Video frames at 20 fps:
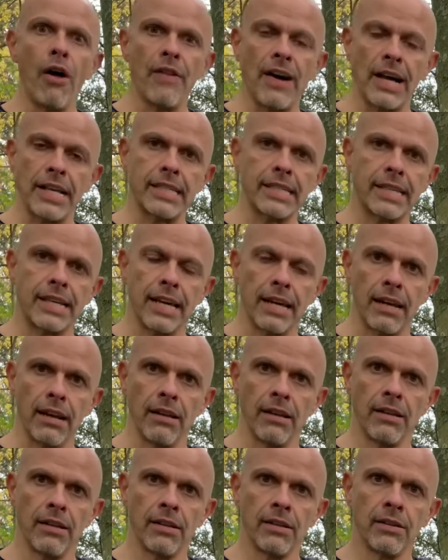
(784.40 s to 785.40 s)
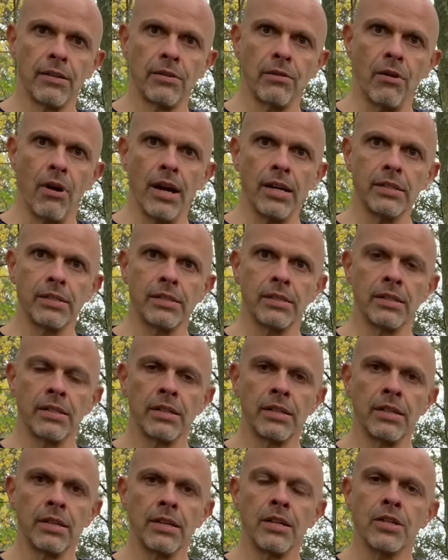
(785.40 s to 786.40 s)
that skill, right?
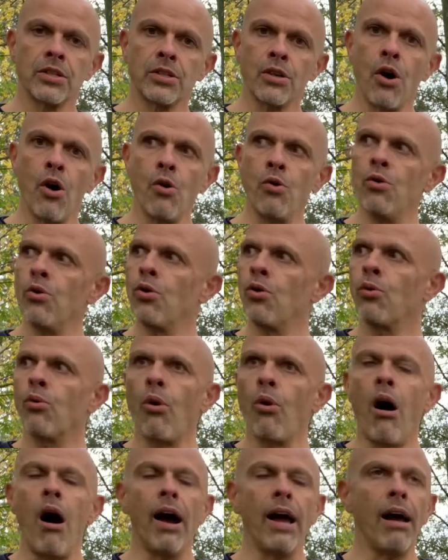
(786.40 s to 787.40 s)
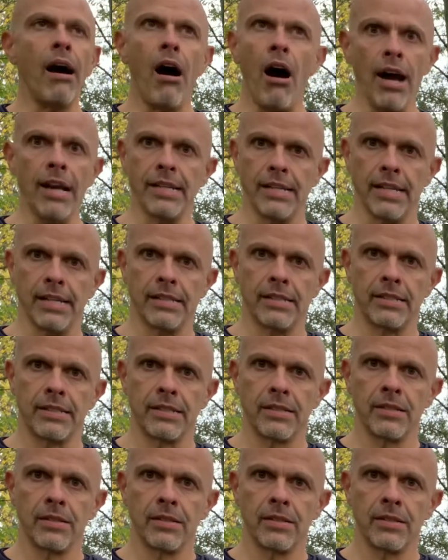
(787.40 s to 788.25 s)
So why hide it?